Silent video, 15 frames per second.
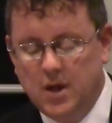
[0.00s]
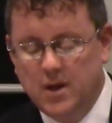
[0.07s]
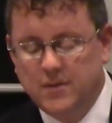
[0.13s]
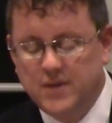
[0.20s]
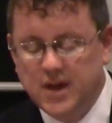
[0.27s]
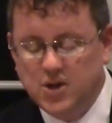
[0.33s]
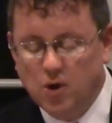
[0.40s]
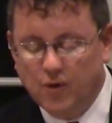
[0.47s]

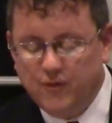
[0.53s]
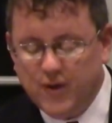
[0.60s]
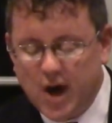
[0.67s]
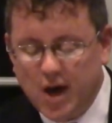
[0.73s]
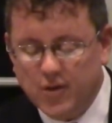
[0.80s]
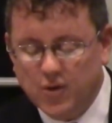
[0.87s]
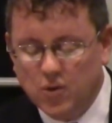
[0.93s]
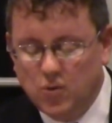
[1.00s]
Then your
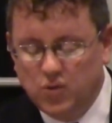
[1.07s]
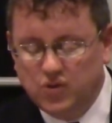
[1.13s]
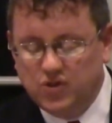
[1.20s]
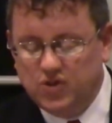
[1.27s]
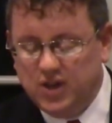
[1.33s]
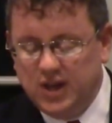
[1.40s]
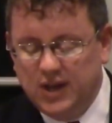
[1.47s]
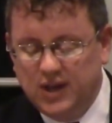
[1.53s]
Father, who
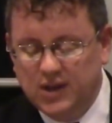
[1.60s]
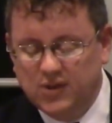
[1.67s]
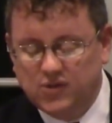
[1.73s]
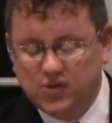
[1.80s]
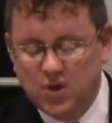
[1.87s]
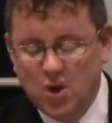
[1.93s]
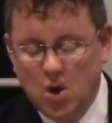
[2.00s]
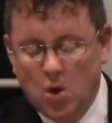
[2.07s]

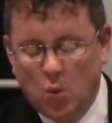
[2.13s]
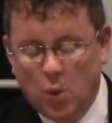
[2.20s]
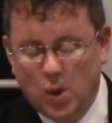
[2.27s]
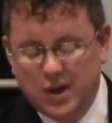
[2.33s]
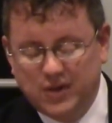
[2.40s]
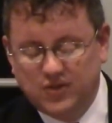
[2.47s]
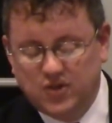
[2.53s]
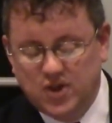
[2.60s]
sees what
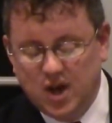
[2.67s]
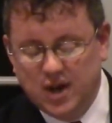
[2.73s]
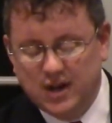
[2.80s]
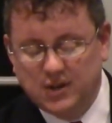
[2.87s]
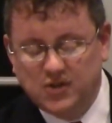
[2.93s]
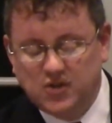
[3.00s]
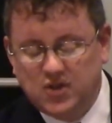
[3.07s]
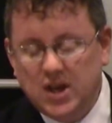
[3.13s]
is done in
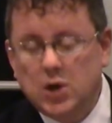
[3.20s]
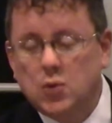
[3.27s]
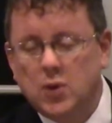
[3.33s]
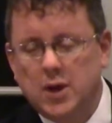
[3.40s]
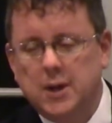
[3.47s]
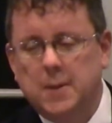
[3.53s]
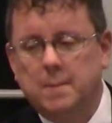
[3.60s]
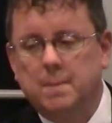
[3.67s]

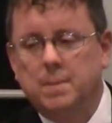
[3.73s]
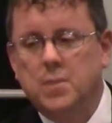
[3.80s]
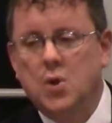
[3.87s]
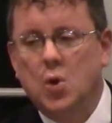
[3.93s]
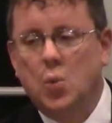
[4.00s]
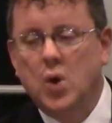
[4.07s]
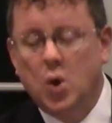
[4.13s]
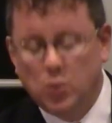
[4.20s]
secret,
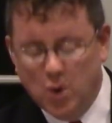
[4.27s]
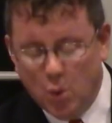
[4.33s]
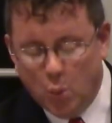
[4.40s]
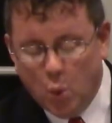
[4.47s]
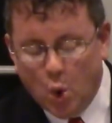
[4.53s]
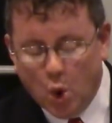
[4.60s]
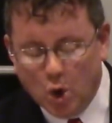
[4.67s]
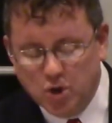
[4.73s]
will
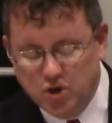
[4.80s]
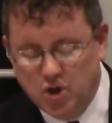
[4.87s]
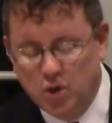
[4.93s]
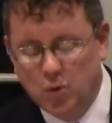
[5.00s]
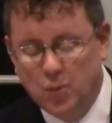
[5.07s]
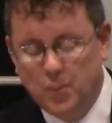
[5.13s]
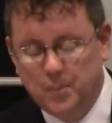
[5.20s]
reward you.